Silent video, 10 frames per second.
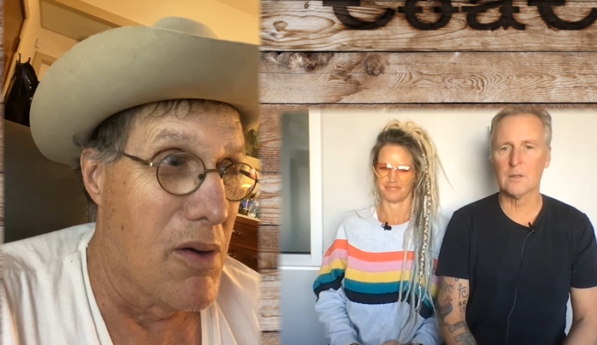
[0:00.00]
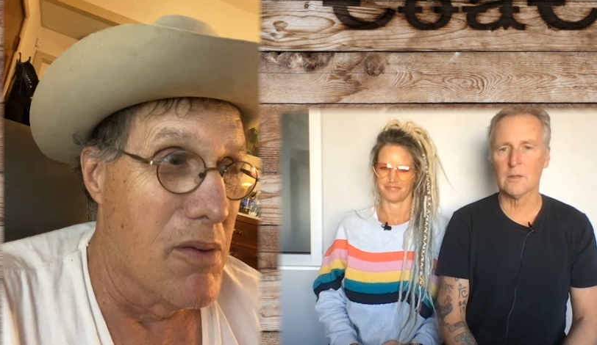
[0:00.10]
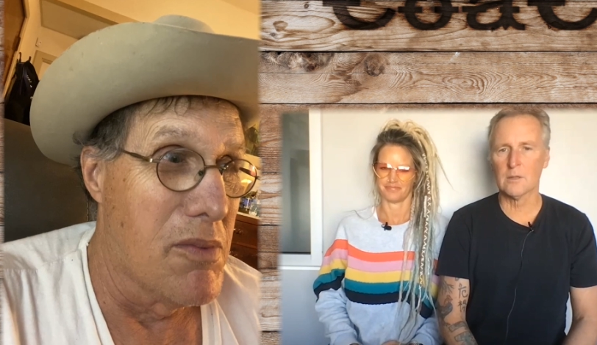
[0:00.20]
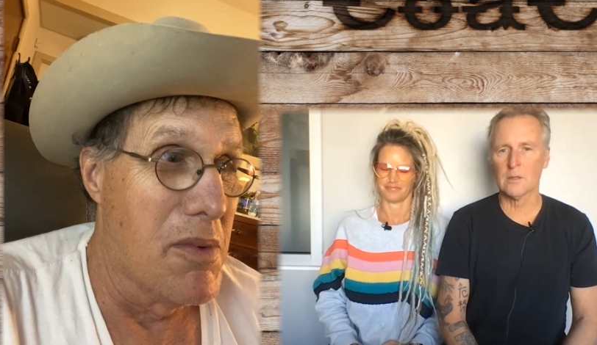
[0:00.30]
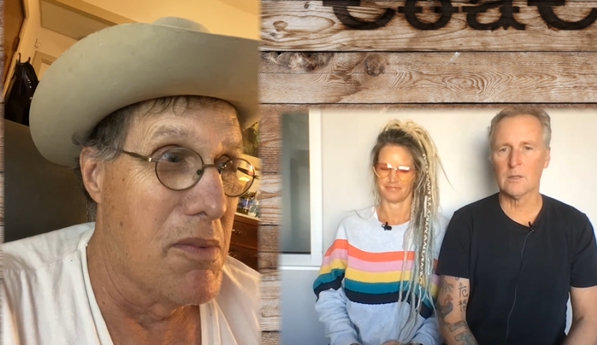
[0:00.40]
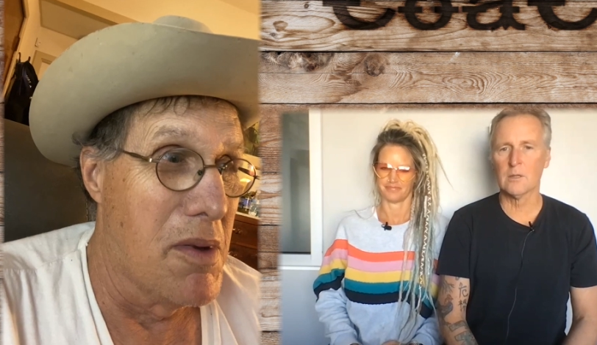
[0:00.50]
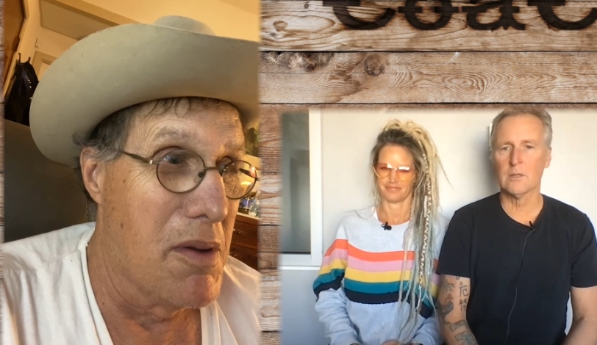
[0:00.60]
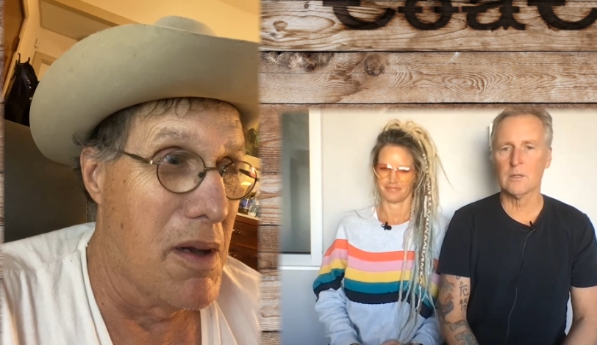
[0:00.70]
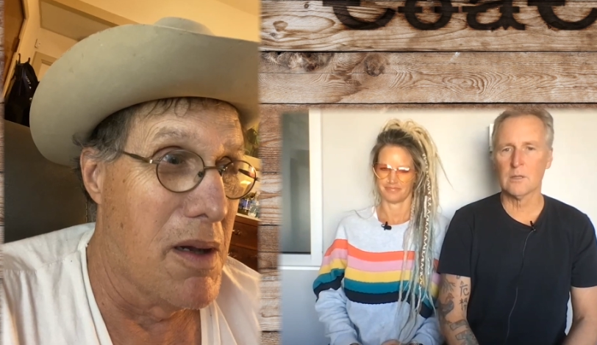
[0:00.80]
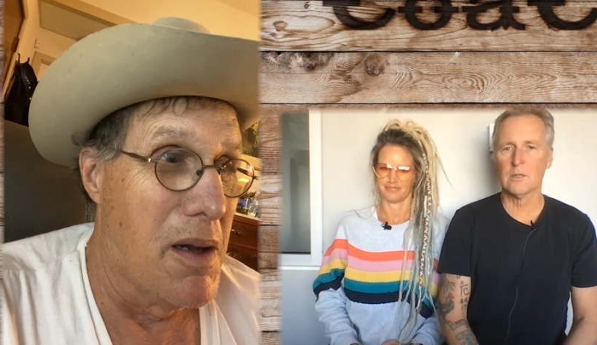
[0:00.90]
Speaker 1: on,
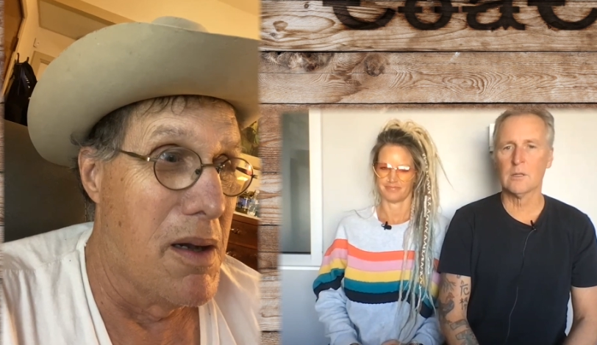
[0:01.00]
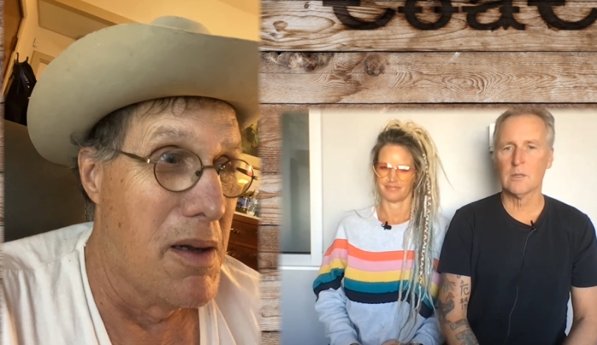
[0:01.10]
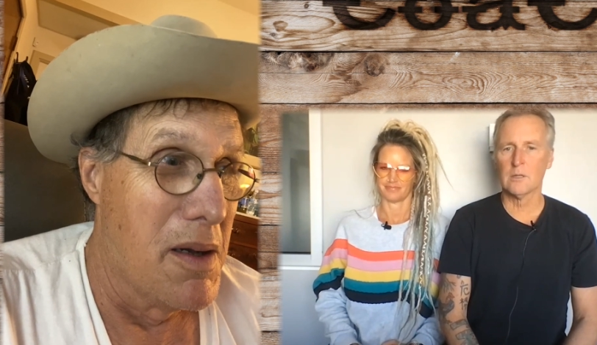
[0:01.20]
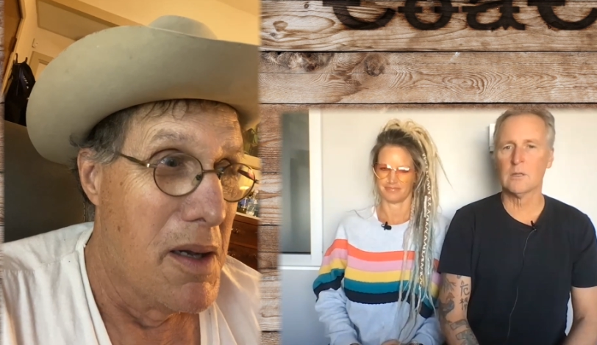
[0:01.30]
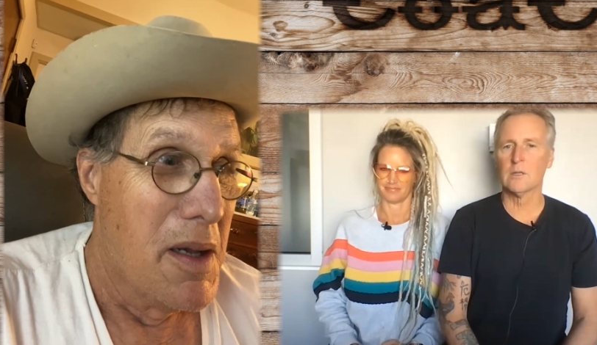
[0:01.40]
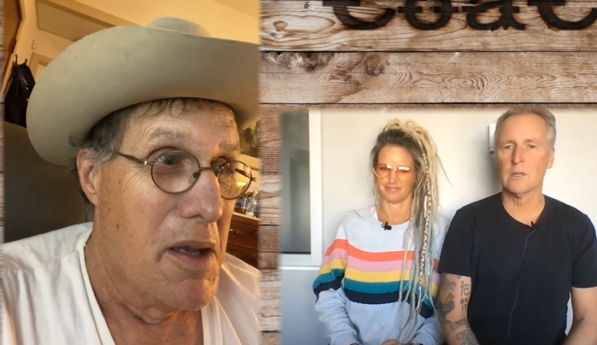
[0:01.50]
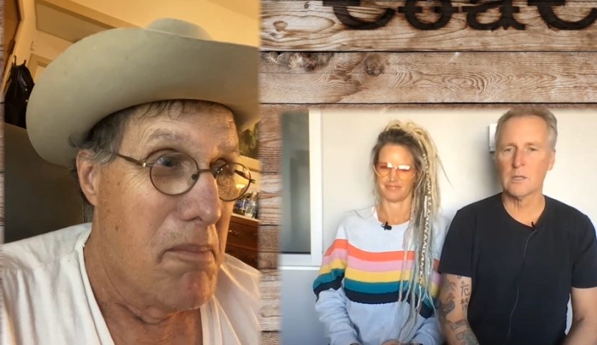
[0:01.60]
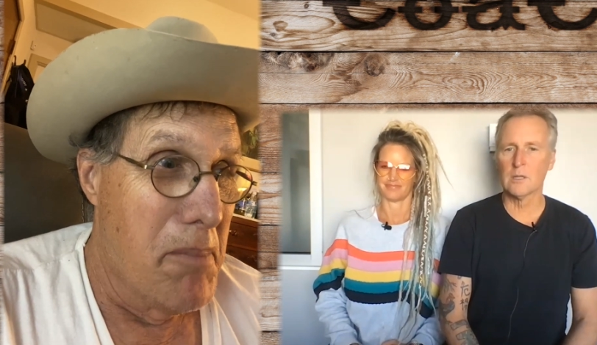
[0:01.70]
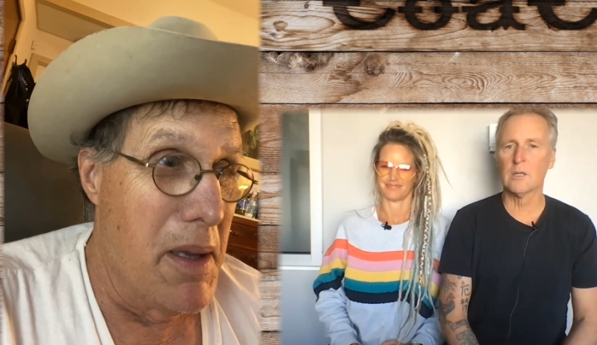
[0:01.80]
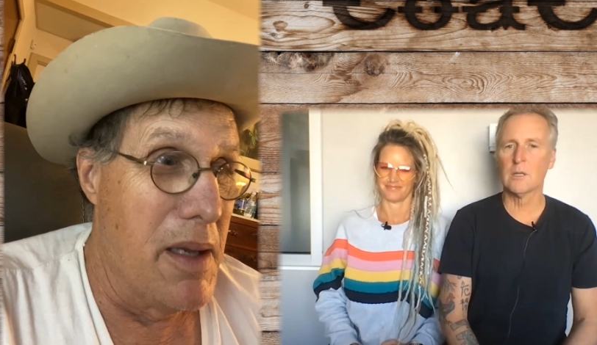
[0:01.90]
uh,
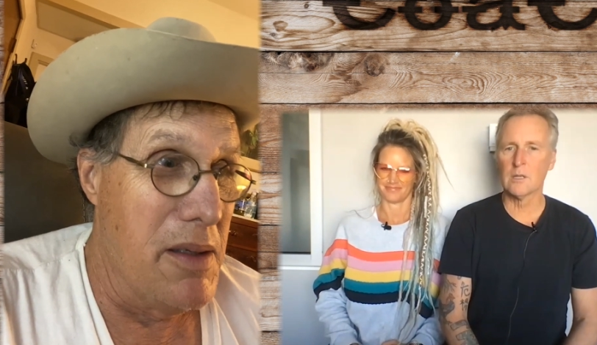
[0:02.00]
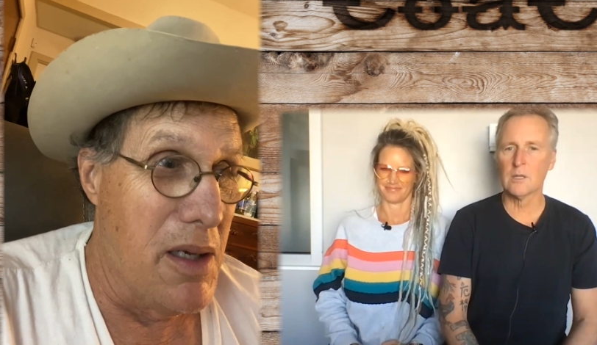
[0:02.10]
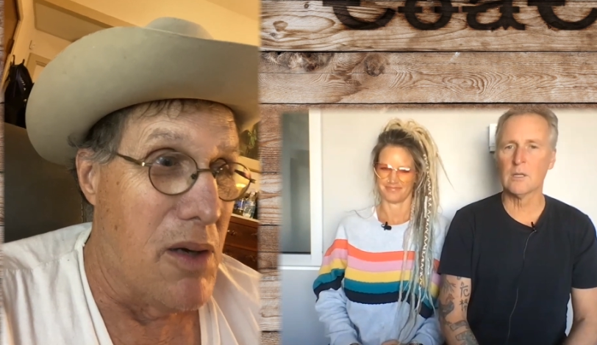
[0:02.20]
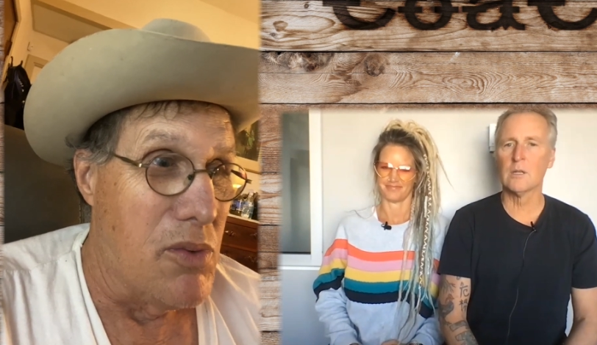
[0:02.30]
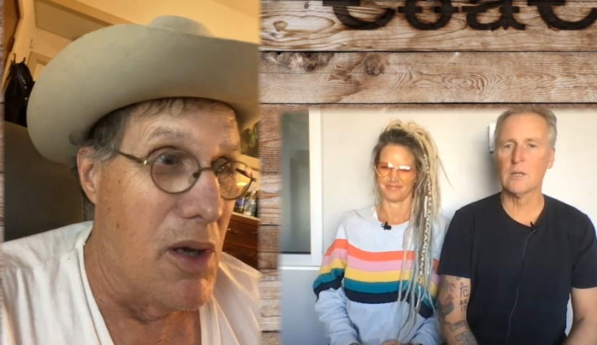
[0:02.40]
you know,